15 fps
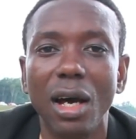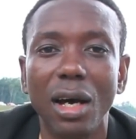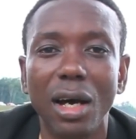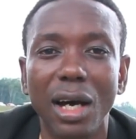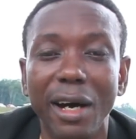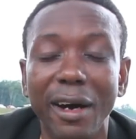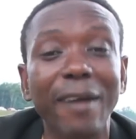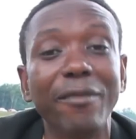
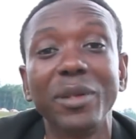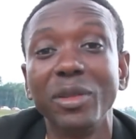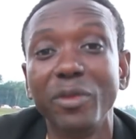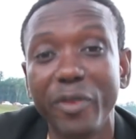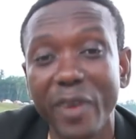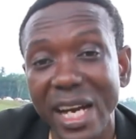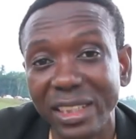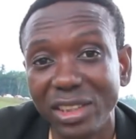have been
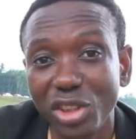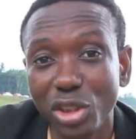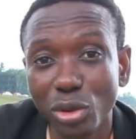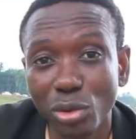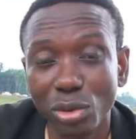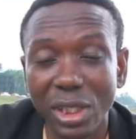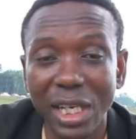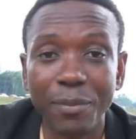
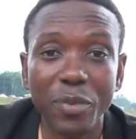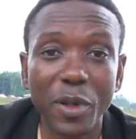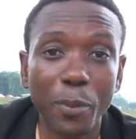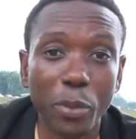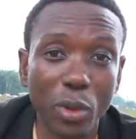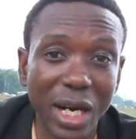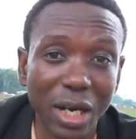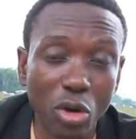fine-tuned, and
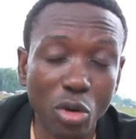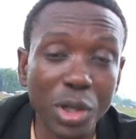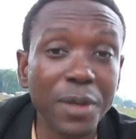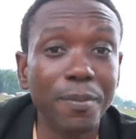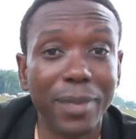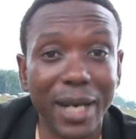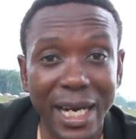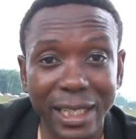people are
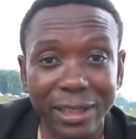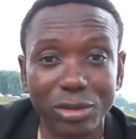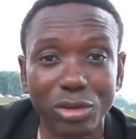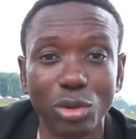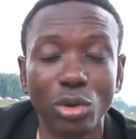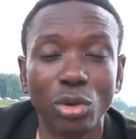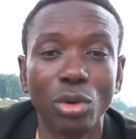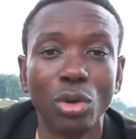going back
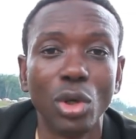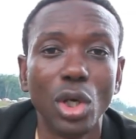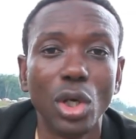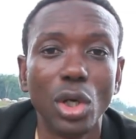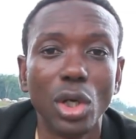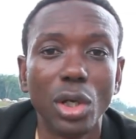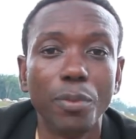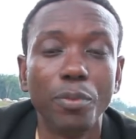
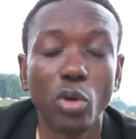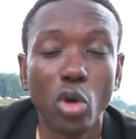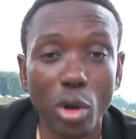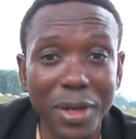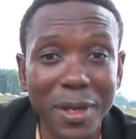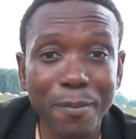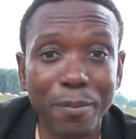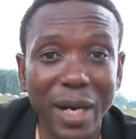
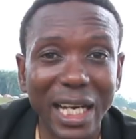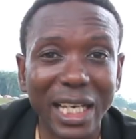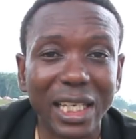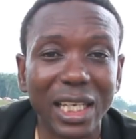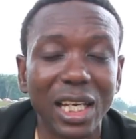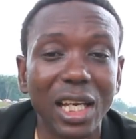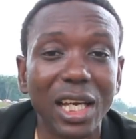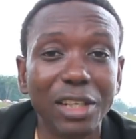
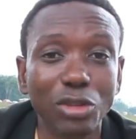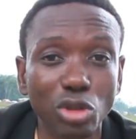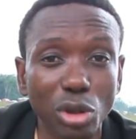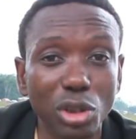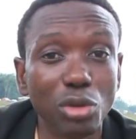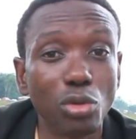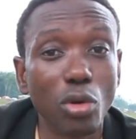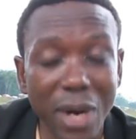into
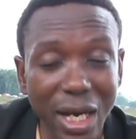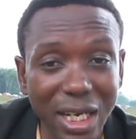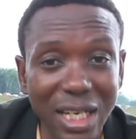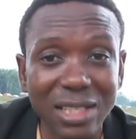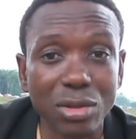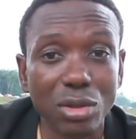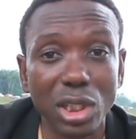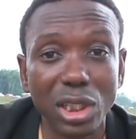the Roman
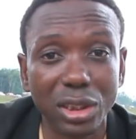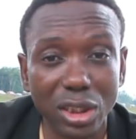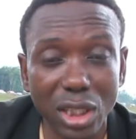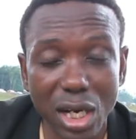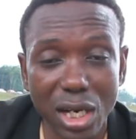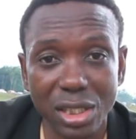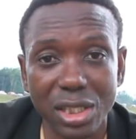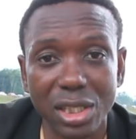Catholic
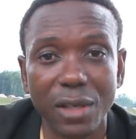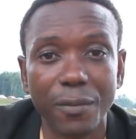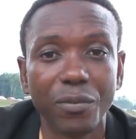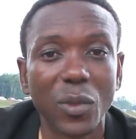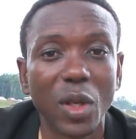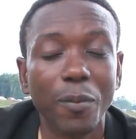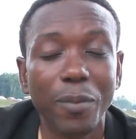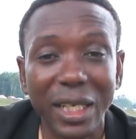Church.
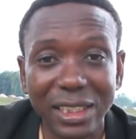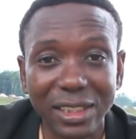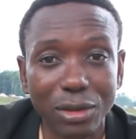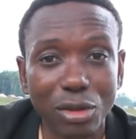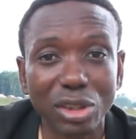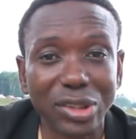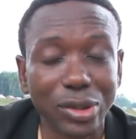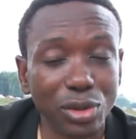
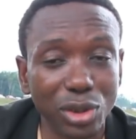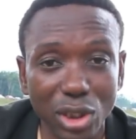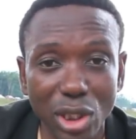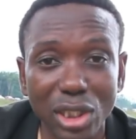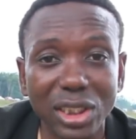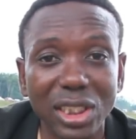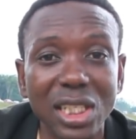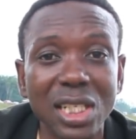Pentecostal
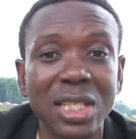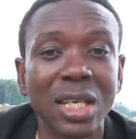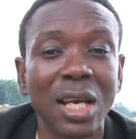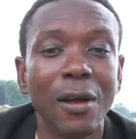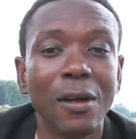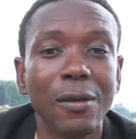churches,